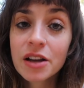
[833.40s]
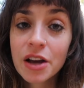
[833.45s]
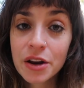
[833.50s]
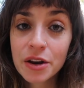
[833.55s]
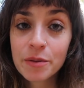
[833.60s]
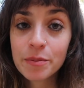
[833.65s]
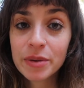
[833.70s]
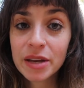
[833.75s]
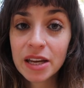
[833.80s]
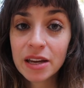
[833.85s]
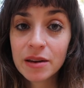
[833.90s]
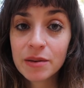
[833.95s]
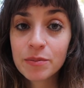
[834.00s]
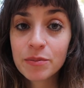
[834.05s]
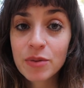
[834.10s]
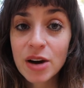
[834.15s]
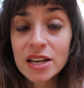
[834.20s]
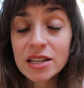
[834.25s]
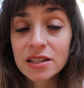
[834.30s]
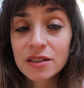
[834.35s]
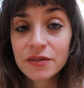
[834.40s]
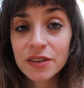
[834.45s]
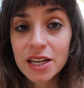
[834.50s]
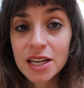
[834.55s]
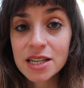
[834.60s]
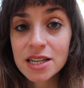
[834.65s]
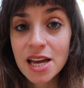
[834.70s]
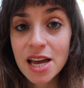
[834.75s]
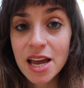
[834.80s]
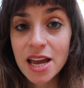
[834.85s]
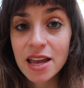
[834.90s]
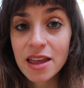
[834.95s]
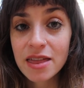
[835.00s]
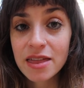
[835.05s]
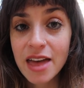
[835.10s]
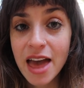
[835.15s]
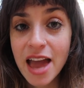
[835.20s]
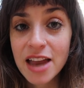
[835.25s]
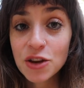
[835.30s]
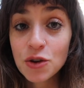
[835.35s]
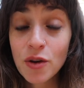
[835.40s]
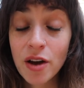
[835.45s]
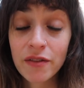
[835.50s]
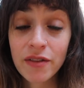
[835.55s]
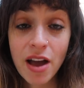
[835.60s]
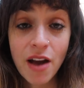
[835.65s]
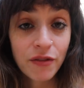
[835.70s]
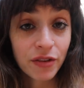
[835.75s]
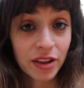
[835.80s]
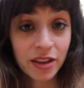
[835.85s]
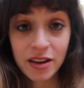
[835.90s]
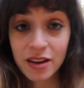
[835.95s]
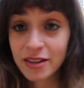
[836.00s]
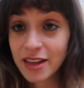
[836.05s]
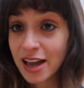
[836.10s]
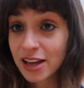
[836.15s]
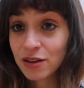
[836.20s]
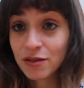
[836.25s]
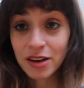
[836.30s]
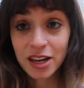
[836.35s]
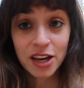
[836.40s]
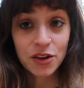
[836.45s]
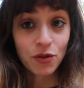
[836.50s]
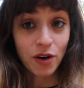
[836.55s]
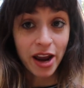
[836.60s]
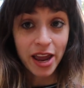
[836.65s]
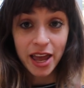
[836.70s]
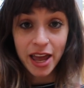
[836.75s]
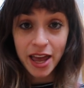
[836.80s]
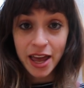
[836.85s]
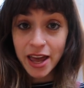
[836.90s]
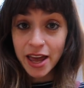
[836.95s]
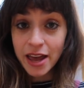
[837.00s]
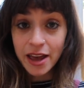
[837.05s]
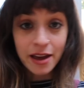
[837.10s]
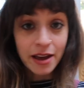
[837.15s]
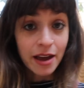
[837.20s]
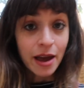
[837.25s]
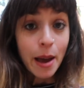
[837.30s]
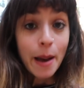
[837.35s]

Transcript: gonna be breastfeeding, then you have everything that you need right here.